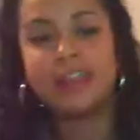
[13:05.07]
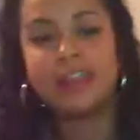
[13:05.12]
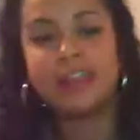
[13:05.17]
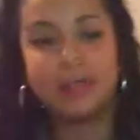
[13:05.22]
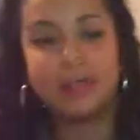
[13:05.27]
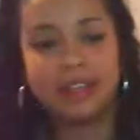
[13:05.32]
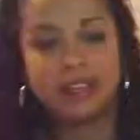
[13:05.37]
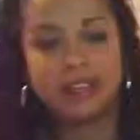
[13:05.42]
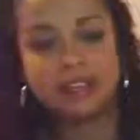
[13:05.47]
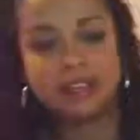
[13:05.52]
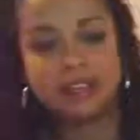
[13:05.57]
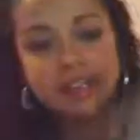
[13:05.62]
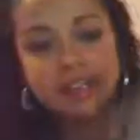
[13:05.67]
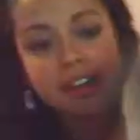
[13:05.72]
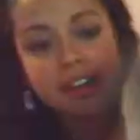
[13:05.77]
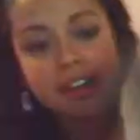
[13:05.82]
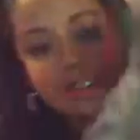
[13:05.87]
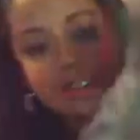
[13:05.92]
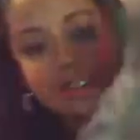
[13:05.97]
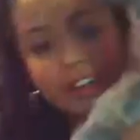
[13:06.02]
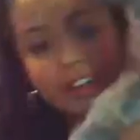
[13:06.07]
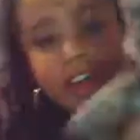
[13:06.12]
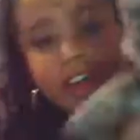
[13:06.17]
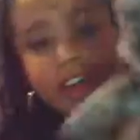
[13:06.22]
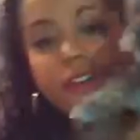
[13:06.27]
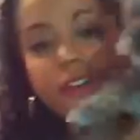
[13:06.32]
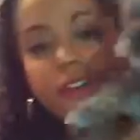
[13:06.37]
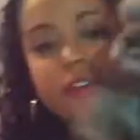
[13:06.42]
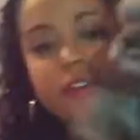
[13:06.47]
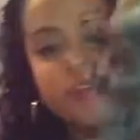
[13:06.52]
anyways. Right,
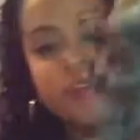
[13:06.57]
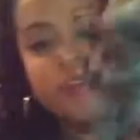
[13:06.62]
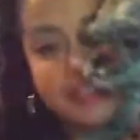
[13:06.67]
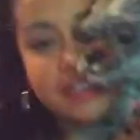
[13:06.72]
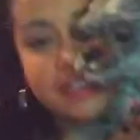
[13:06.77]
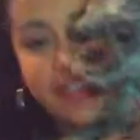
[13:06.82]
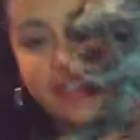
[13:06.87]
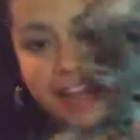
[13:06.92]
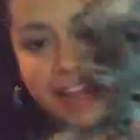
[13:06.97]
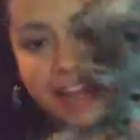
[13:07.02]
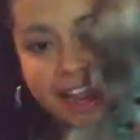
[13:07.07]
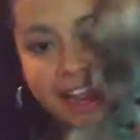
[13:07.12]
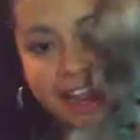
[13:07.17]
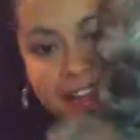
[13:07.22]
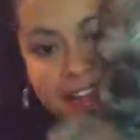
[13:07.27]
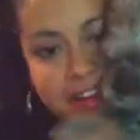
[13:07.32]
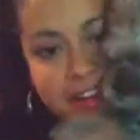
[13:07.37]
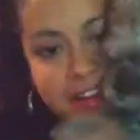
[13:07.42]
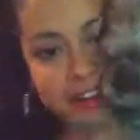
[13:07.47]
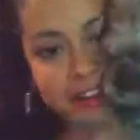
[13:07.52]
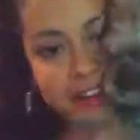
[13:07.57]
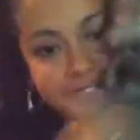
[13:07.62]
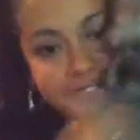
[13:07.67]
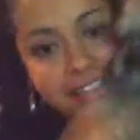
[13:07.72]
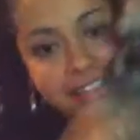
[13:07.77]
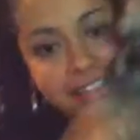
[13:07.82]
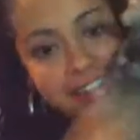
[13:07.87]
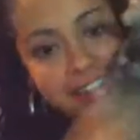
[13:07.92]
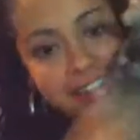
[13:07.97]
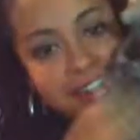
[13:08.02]
Coco, say hi.
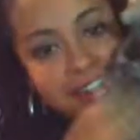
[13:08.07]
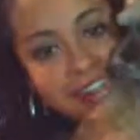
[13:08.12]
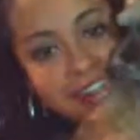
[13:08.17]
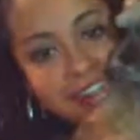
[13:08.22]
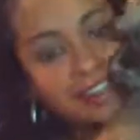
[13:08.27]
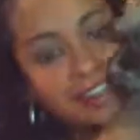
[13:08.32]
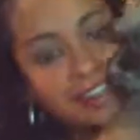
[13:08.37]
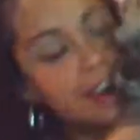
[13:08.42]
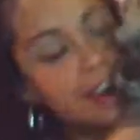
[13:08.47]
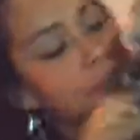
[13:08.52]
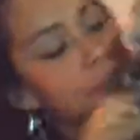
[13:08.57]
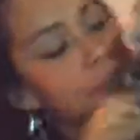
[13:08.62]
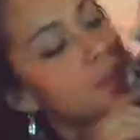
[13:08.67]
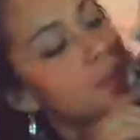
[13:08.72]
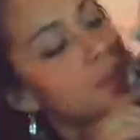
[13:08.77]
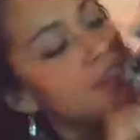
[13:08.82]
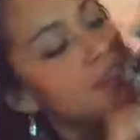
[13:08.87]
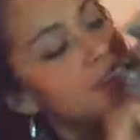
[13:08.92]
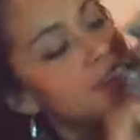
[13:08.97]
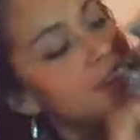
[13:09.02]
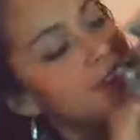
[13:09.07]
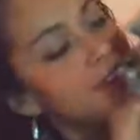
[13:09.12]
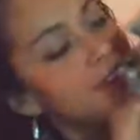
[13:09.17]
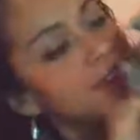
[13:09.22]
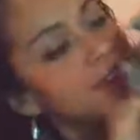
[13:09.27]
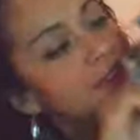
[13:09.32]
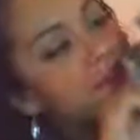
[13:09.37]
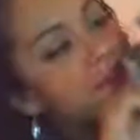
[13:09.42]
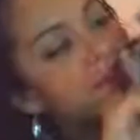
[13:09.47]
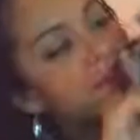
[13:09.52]
Hey, hi, buddy.
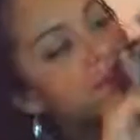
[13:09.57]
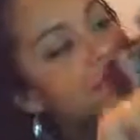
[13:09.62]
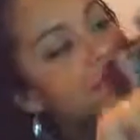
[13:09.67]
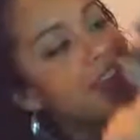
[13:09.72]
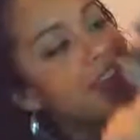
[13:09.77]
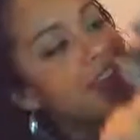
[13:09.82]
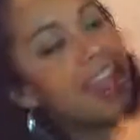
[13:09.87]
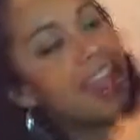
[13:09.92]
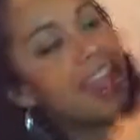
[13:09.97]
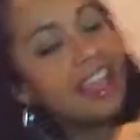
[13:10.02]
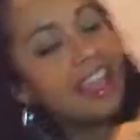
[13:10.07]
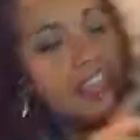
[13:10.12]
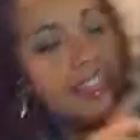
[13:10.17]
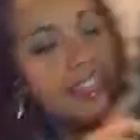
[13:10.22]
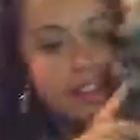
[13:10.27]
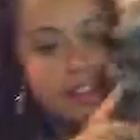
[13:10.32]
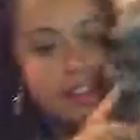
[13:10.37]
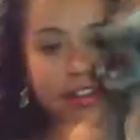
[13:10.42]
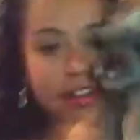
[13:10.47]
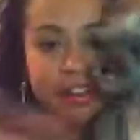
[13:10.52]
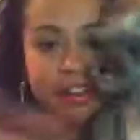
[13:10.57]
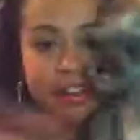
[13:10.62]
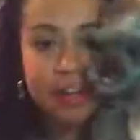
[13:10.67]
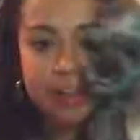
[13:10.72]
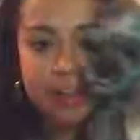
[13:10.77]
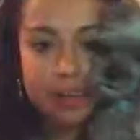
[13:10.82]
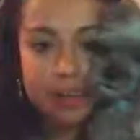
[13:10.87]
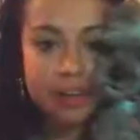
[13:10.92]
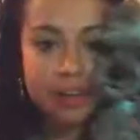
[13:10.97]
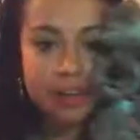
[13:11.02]
Hi, look
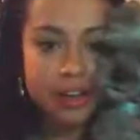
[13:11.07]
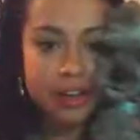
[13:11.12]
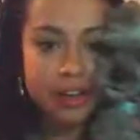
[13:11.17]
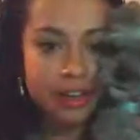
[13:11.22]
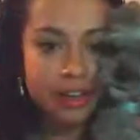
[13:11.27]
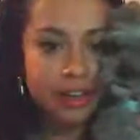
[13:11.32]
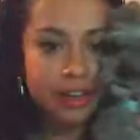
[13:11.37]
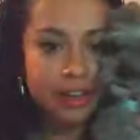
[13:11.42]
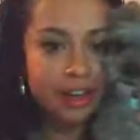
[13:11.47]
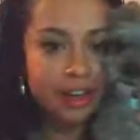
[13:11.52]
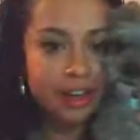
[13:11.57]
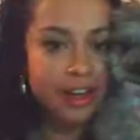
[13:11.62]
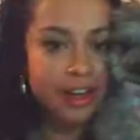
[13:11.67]
up here, look.